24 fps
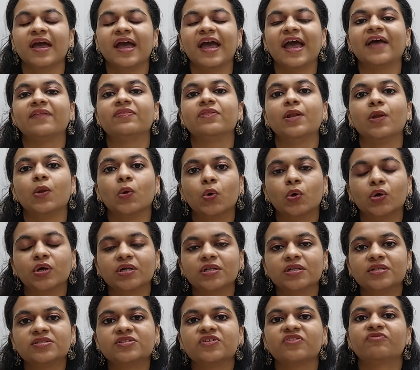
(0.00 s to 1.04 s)
And the
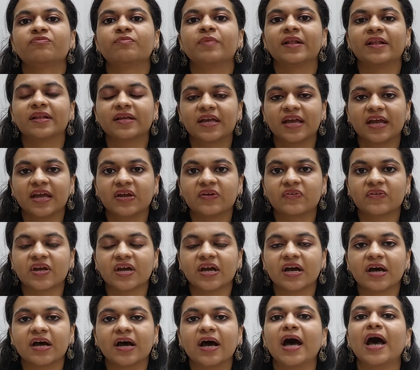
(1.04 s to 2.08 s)
locals of
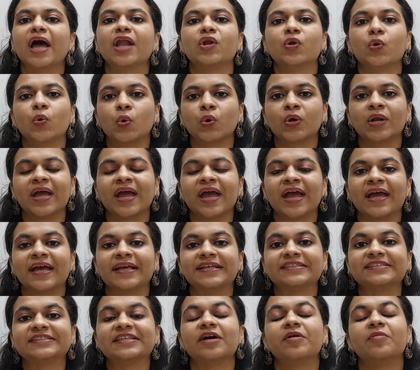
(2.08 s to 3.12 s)
Bulgaria are known
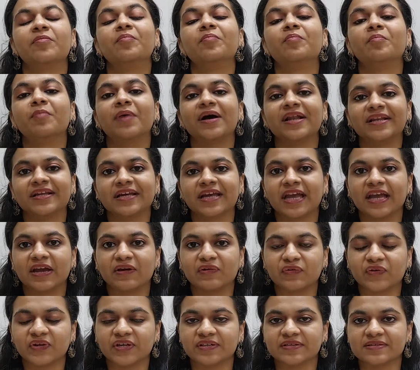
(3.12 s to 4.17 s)
as
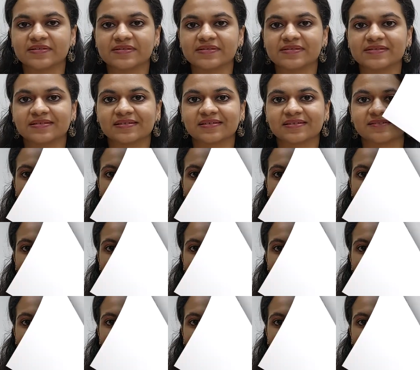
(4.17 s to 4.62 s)
Bulgarians.